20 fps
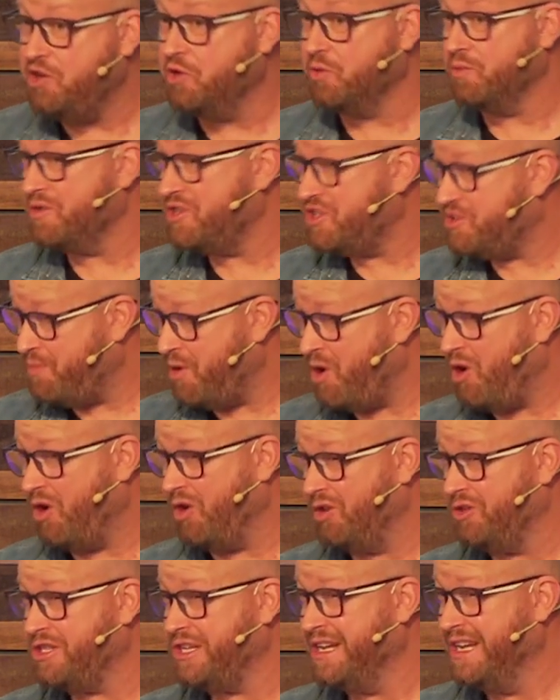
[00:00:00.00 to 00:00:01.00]

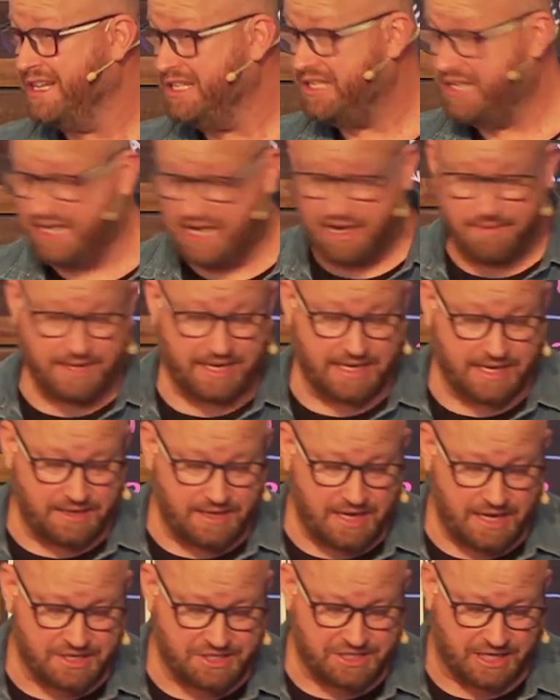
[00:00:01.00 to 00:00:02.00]
responds to
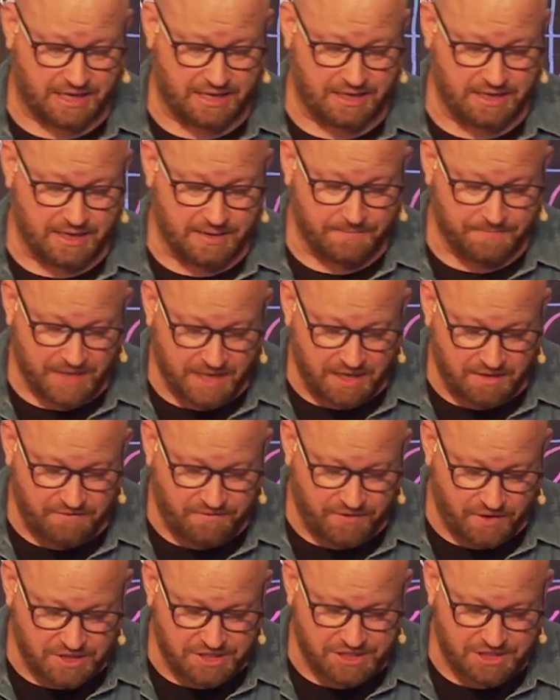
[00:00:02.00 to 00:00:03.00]
Nebuchadnezzar in
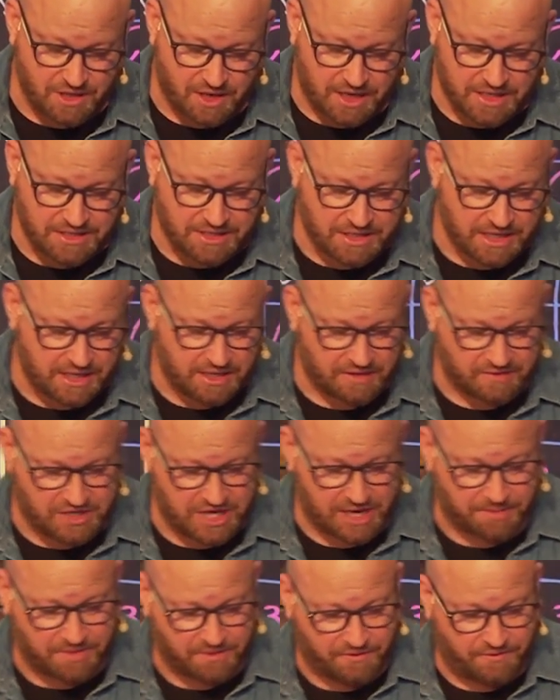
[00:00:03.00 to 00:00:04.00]
verse 19 of
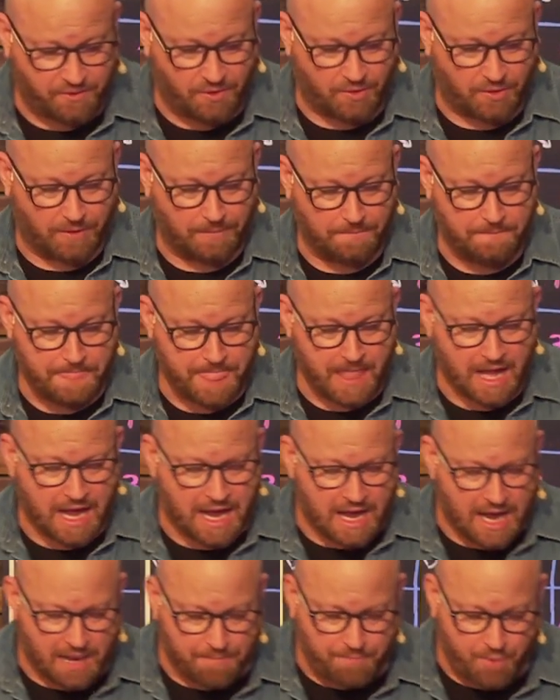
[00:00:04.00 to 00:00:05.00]
chapter 4.
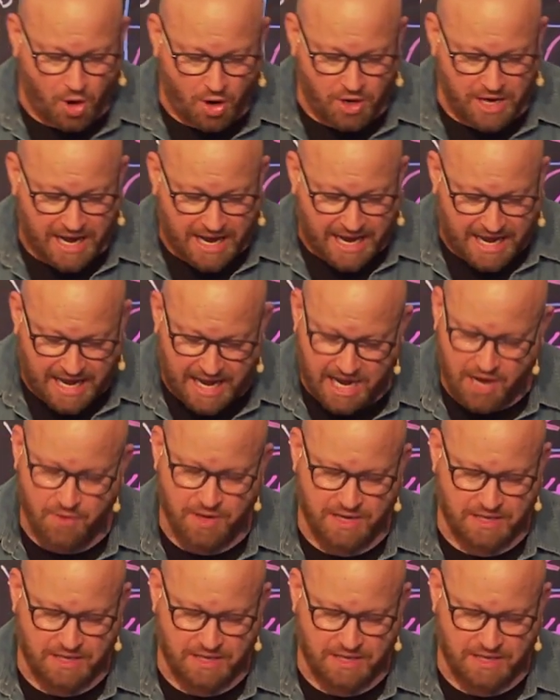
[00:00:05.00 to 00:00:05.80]
Upon hearing